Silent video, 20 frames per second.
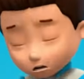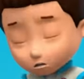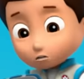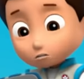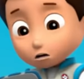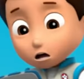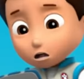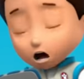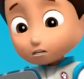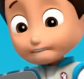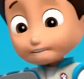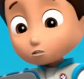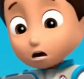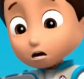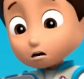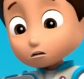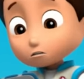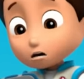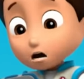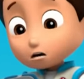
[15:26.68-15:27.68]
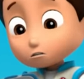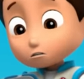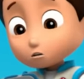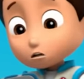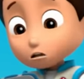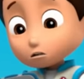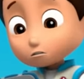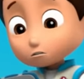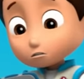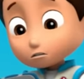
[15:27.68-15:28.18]
there's a life jacket under
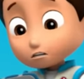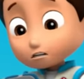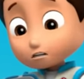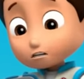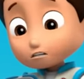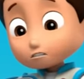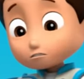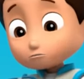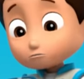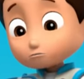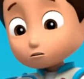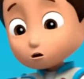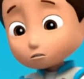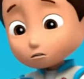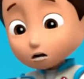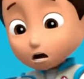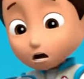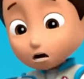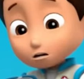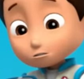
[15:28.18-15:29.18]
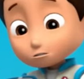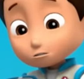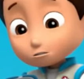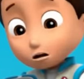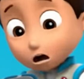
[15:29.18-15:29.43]
the seat. Put it on